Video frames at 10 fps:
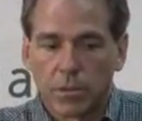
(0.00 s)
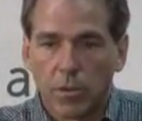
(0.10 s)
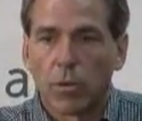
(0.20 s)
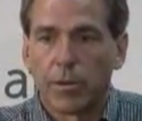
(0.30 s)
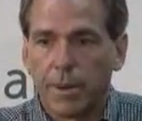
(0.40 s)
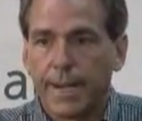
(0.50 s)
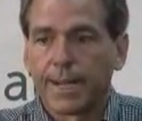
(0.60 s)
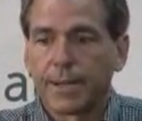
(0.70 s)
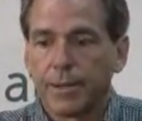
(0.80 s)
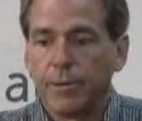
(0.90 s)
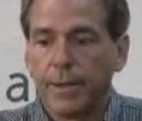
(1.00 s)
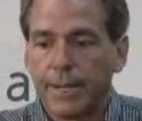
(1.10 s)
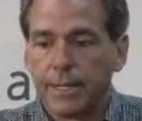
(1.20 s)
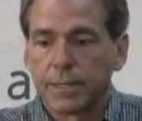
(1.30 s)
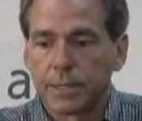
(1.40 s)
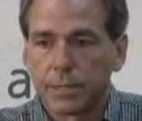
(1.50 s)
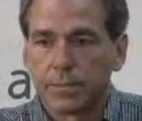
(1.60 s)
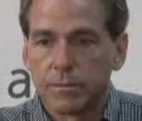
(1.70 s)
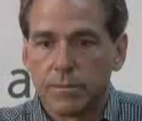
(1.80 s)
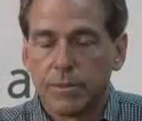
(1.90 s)
quarterback who has
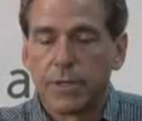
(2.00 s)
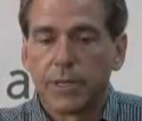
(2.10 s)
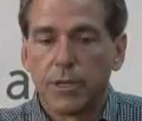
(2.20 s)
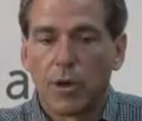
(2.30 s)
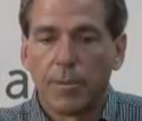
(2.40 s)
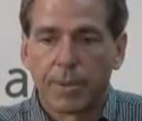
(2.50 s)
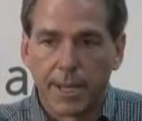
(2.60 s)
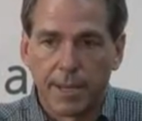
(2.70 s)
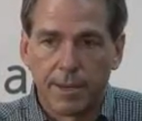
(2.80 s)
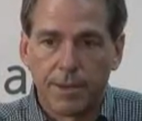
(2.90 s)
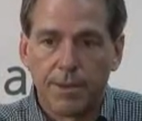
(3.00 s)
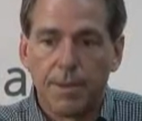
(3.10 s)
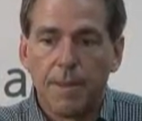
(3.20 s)
very good arm talent,